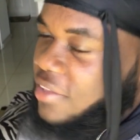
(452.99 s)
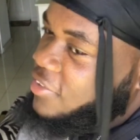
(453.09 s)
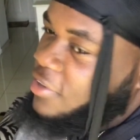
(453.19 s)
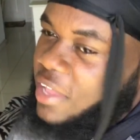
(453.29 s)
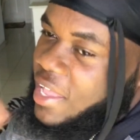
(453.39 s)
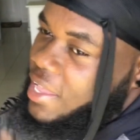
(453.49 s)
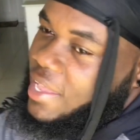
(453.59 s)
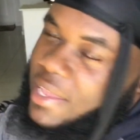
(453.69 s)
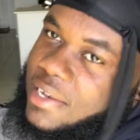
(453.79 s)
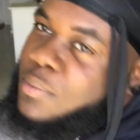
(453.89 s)
So
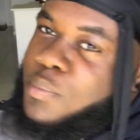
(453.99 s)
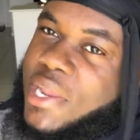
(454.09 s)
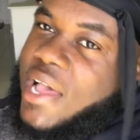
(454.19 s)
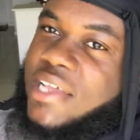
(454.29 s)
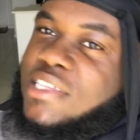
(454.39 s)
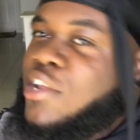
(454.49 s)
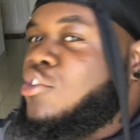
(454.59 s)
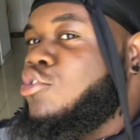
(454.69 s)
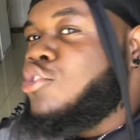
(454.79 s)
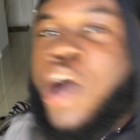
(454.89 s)
me not say
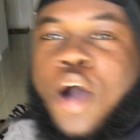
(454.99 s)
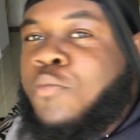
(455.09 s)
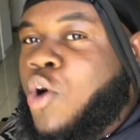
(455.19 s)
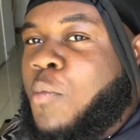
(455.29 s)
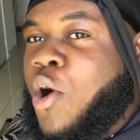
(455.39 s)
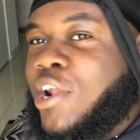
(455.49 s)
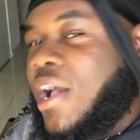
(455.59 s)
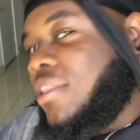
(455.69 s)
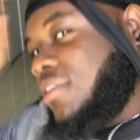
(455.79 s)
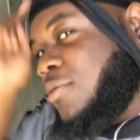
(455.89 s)
nothing more about
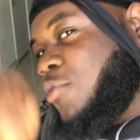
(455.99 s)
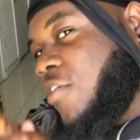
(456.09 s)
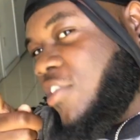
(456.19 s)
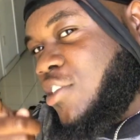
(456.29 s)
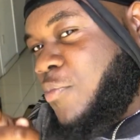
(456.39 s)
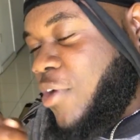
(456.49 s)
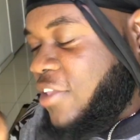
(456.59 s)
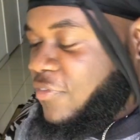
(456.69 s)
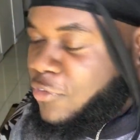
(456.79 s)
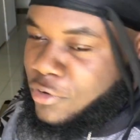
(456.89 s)
that. We have a
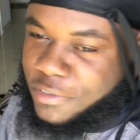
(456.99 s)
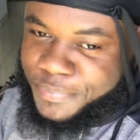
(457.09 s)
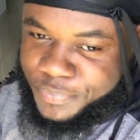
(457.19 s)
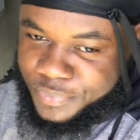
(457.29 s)
surprise for you.